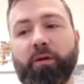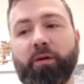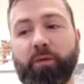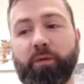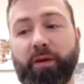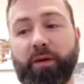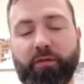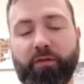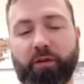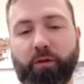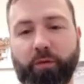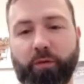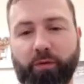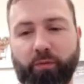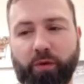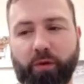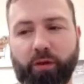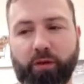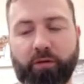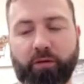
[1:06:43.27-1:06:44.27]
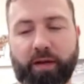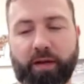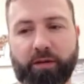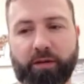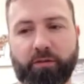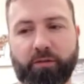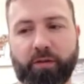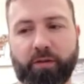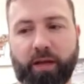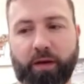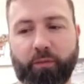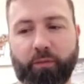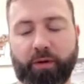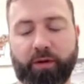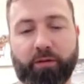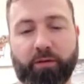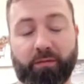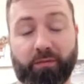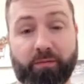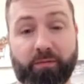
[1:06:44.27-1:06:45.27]
even though we, we learn how to do that we
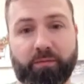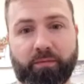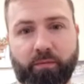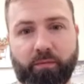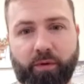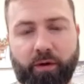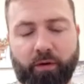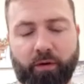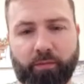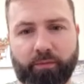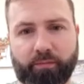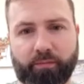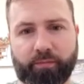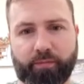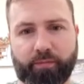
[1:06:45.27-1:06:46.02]
don't we don't